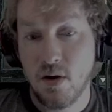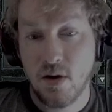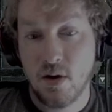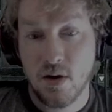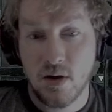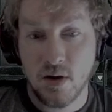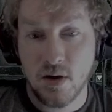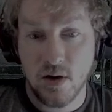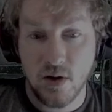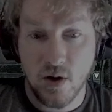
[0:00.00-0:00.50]

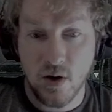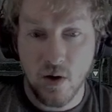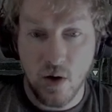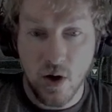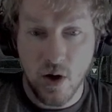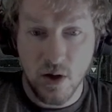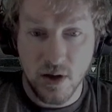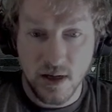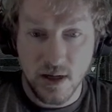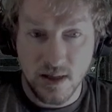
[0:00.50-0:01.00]

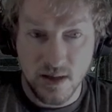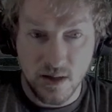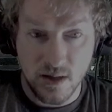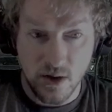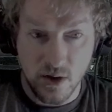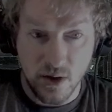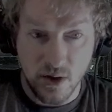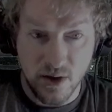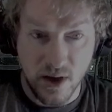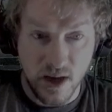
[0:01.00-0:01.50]
All these
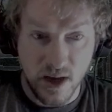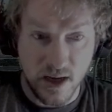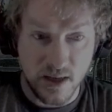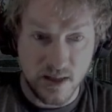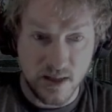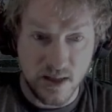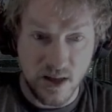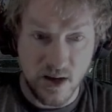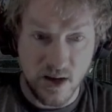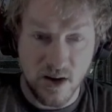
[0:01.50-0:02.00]
little
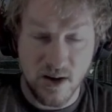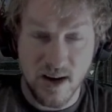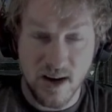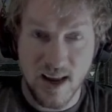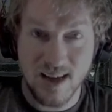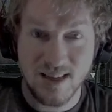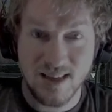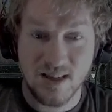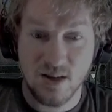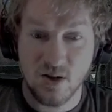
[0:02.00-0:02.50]
things that are
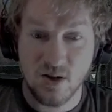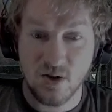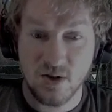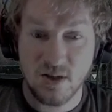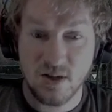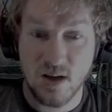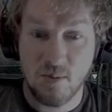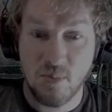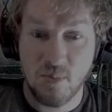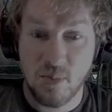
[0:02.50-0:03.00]
nice little
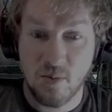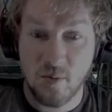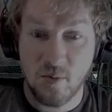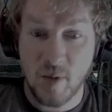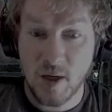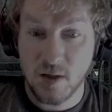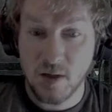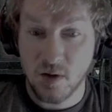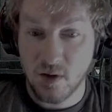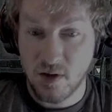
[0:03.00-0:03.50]

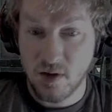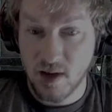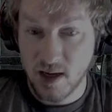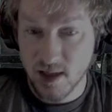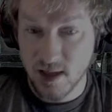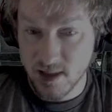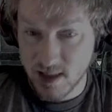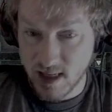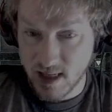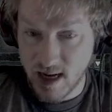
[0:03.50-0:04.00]
supplemental
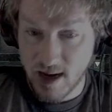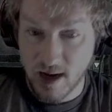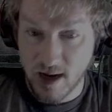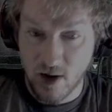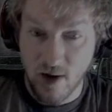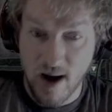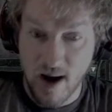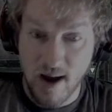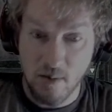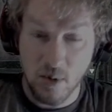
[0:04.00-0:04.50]
things that I
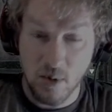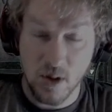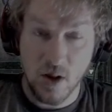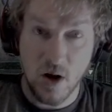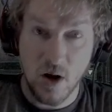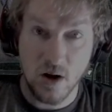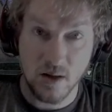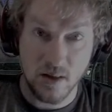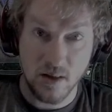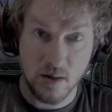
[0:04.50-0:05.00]
grab
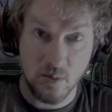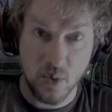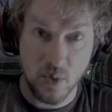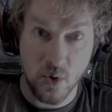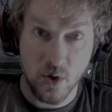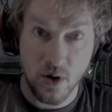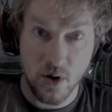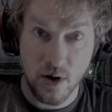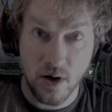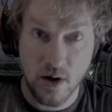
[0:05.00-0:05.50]
along the
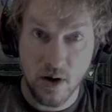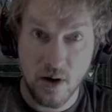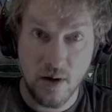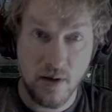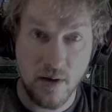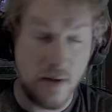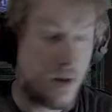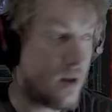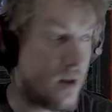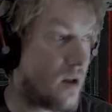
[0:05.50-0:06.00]
board,
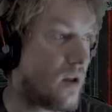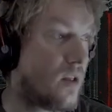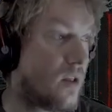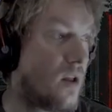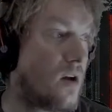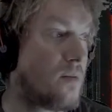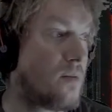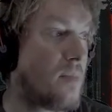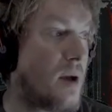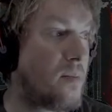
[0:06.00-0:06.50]

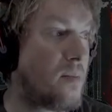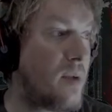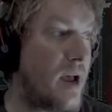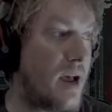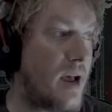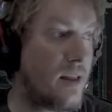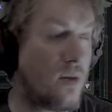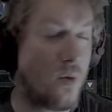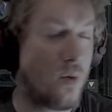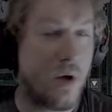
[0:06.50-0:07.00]
along my
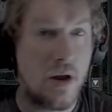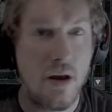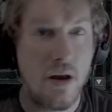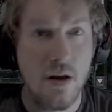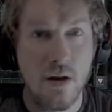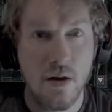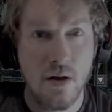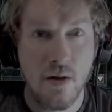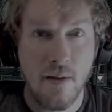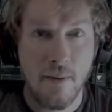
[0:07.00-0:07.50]
pathway,
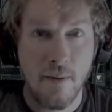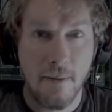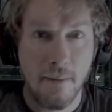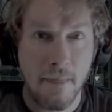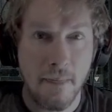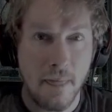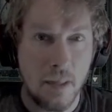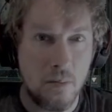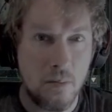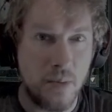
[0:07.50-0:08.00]

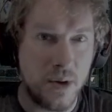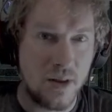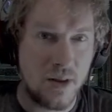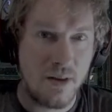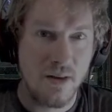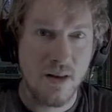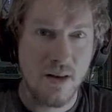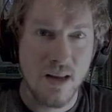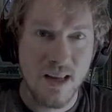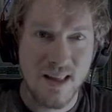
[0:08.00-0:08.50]
but
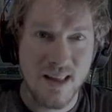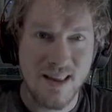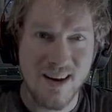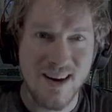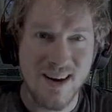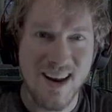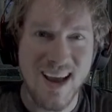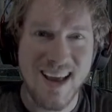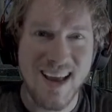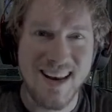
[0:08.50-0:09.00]
they're
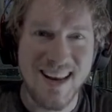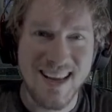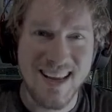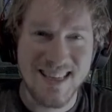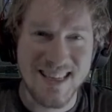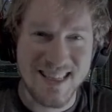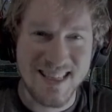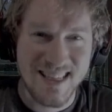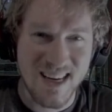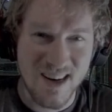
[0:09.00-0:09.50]
not
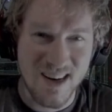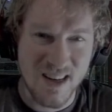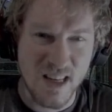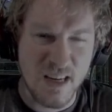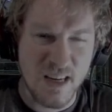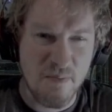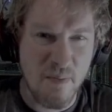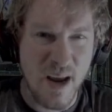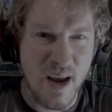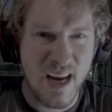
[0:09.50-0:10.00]
necessarily
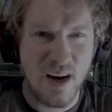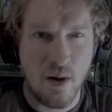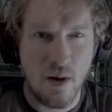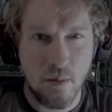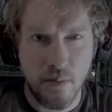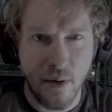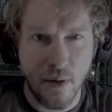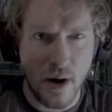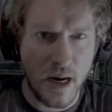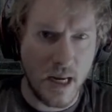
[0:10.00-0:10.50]
make or
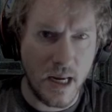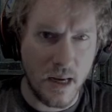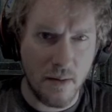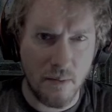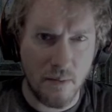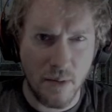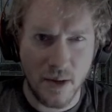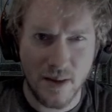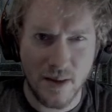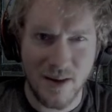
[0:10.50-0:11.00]
break it,
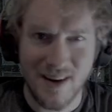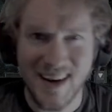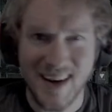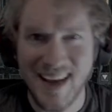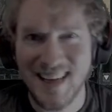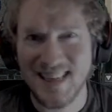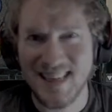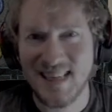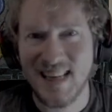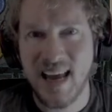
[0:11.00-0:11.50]
but they're
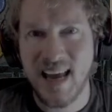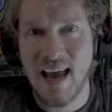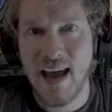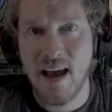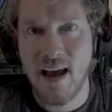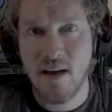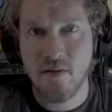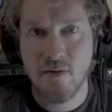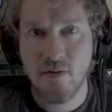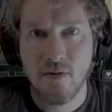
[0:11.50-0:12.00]
nice to
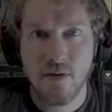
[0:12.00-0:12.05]
have.